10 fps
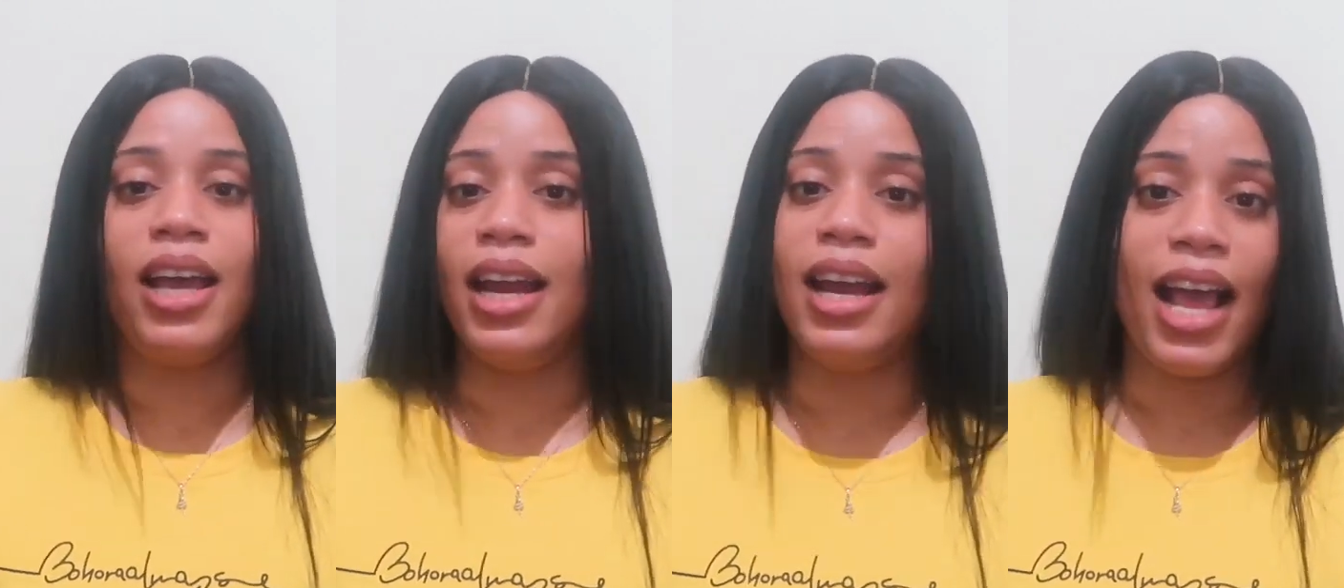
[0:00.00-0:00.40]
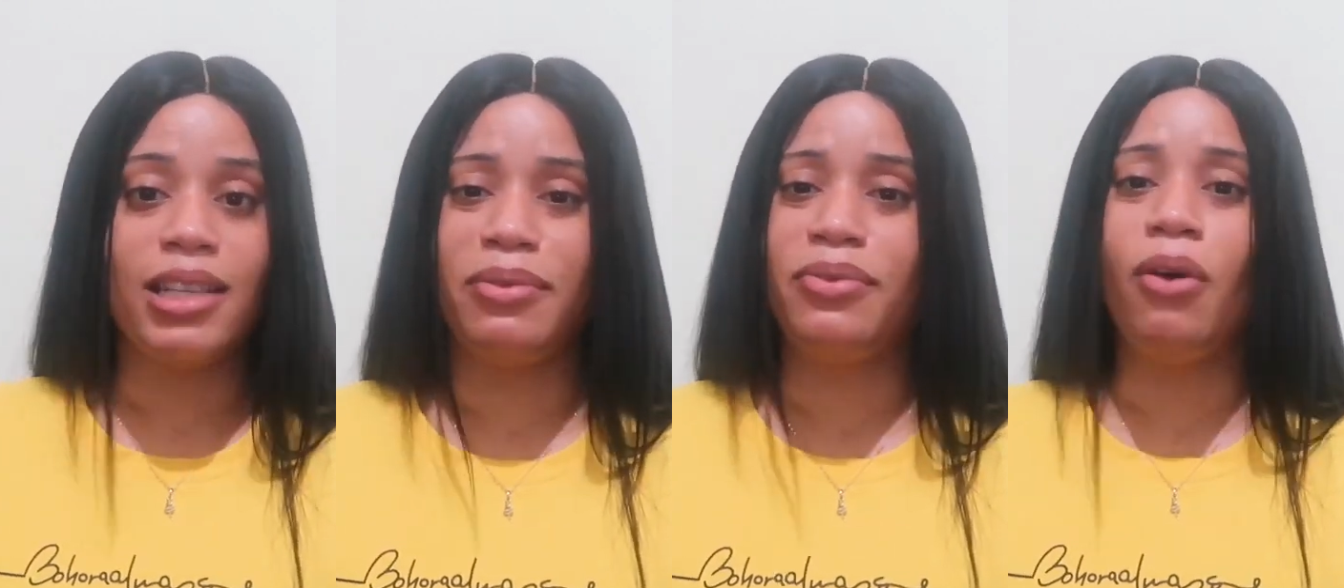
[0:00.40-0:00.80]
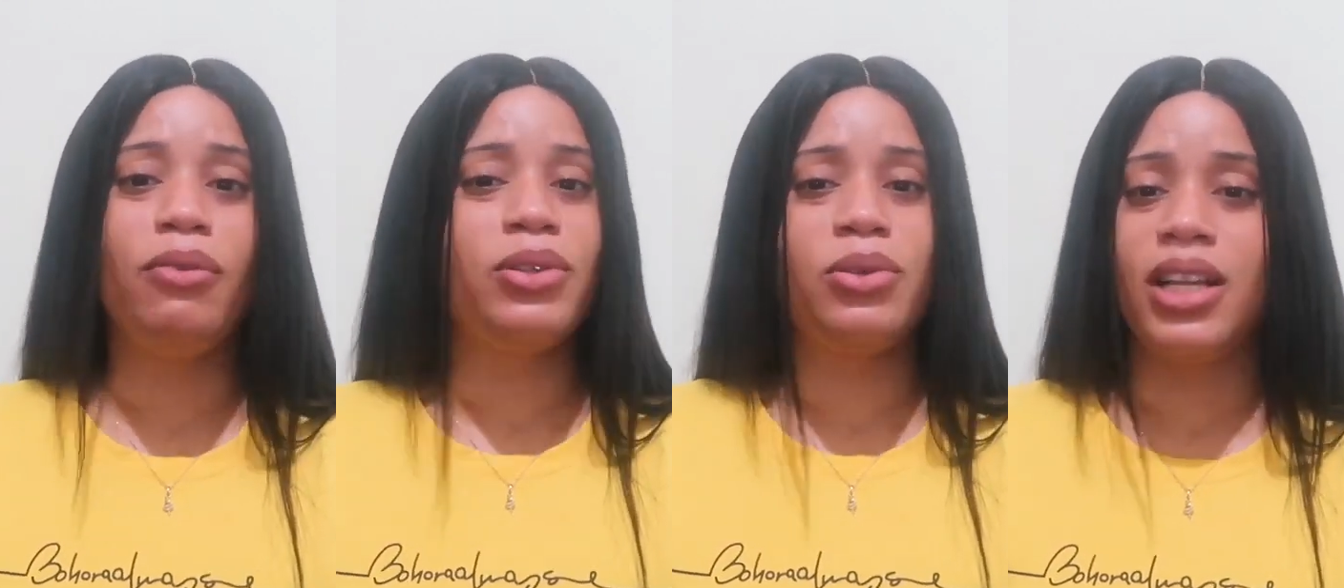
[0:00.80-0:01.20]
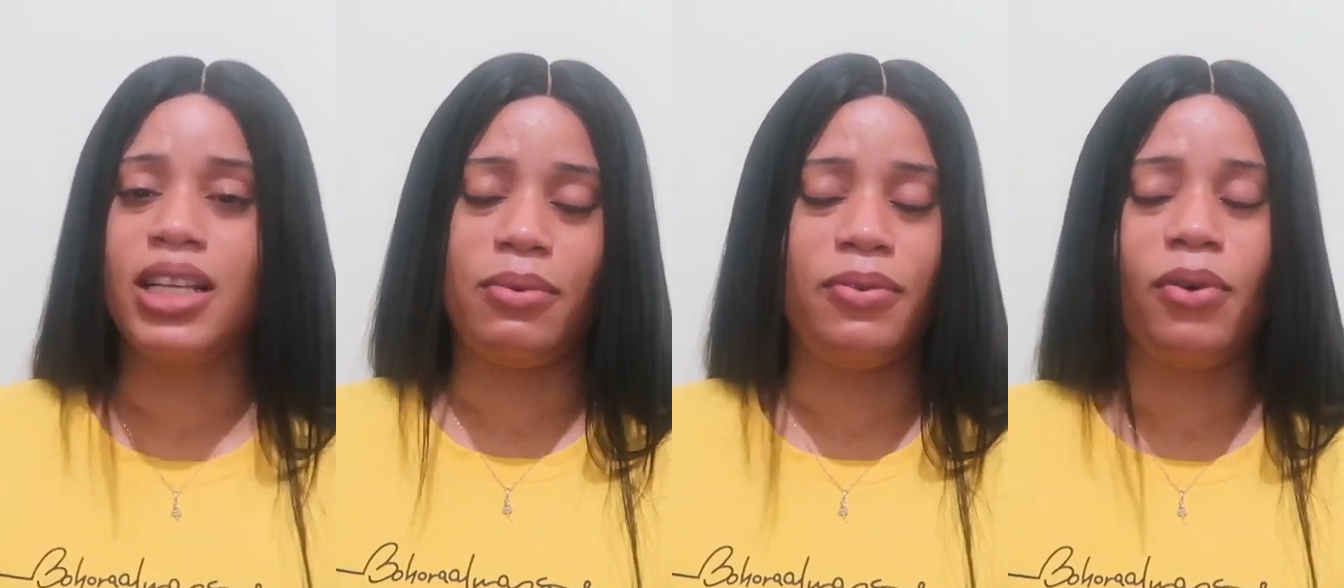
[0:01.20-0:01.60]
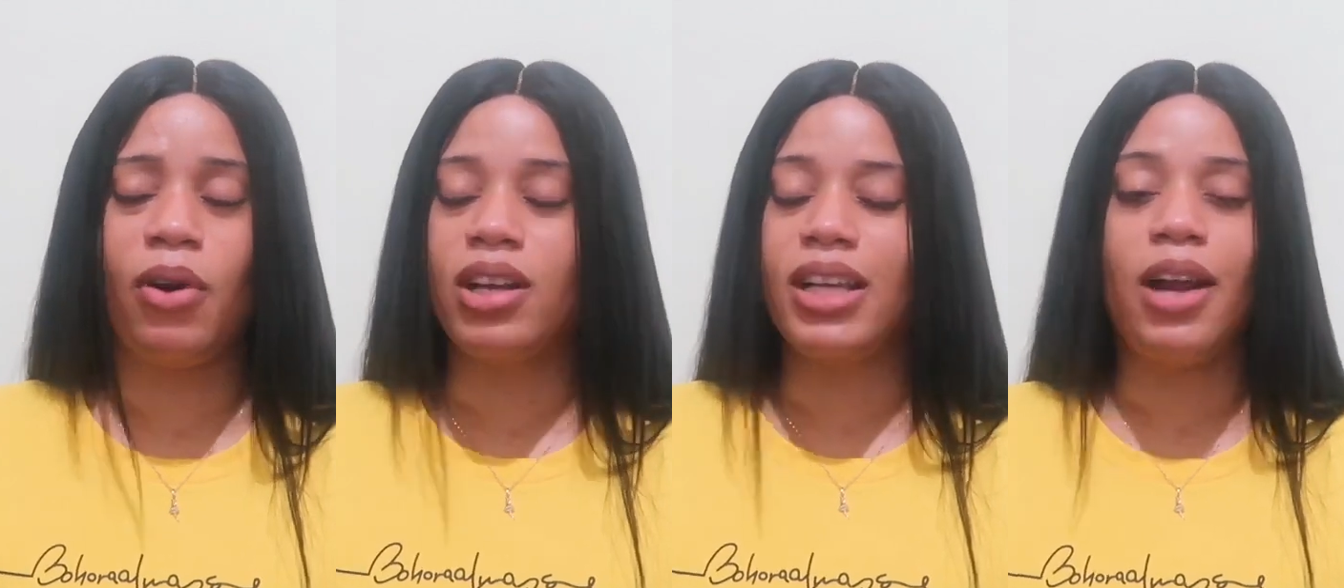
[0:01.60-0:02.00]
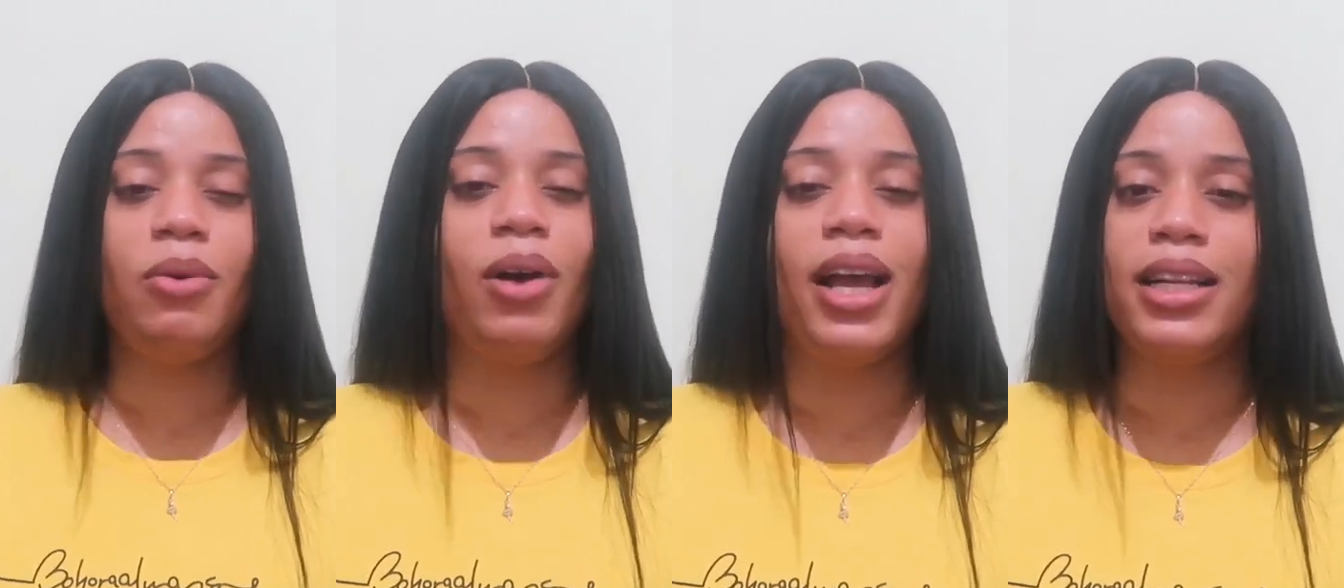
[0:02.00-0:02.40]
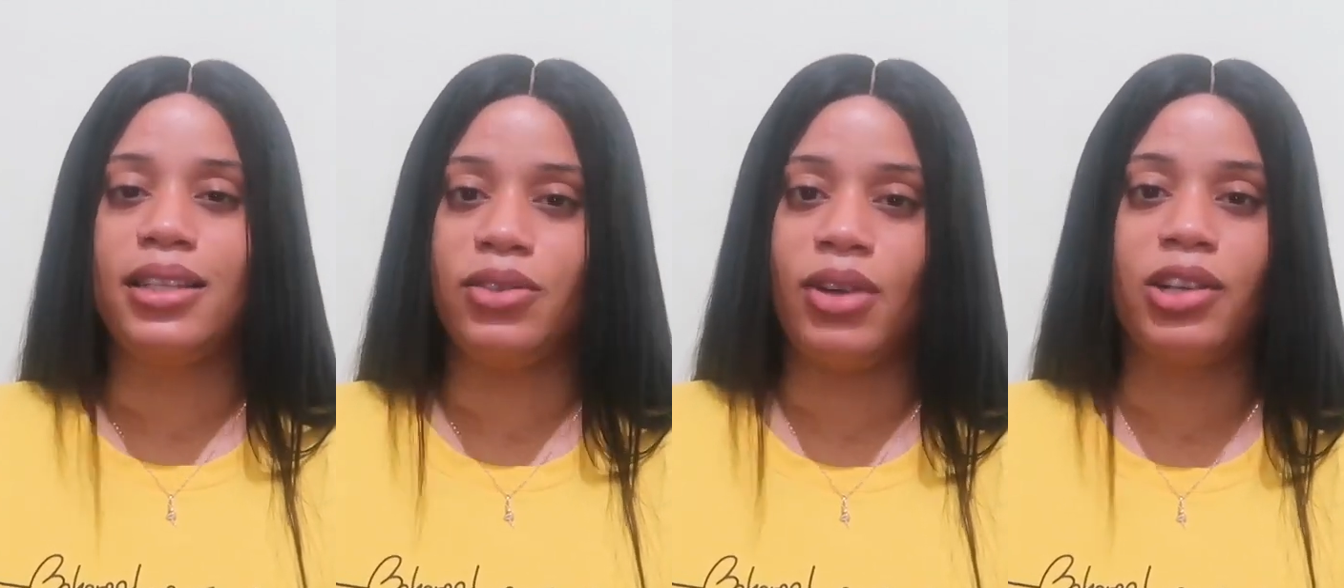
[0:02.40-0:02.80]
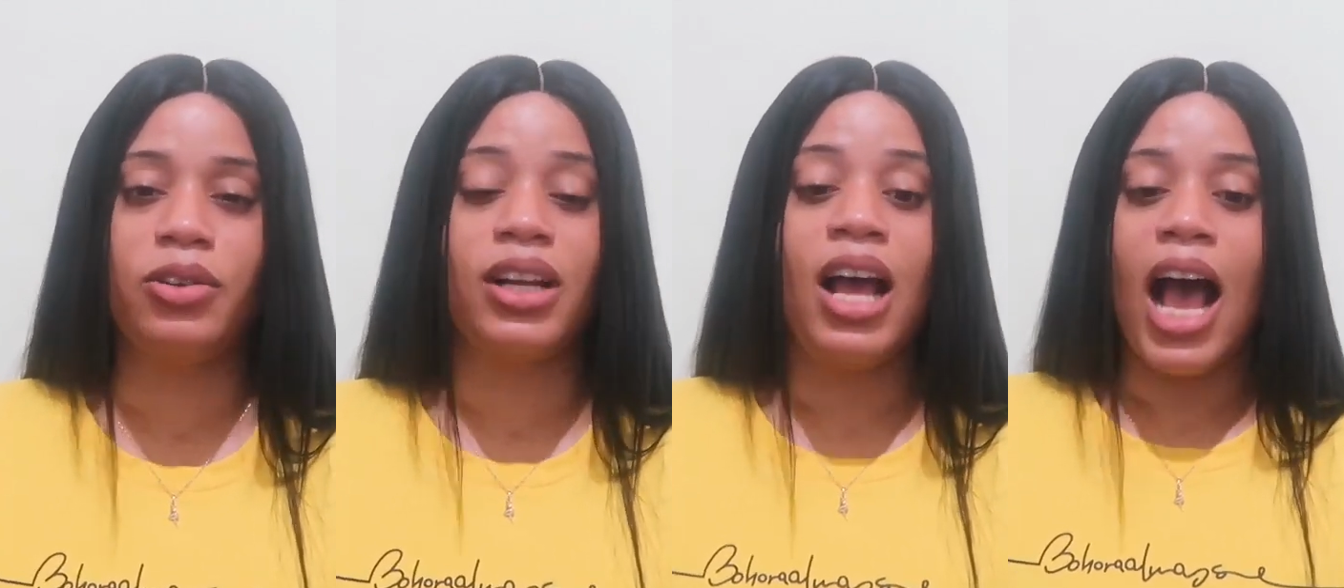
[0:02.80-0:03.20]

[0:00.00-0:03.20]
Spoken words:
a night before, even 2 days before, because I don't want any distraction.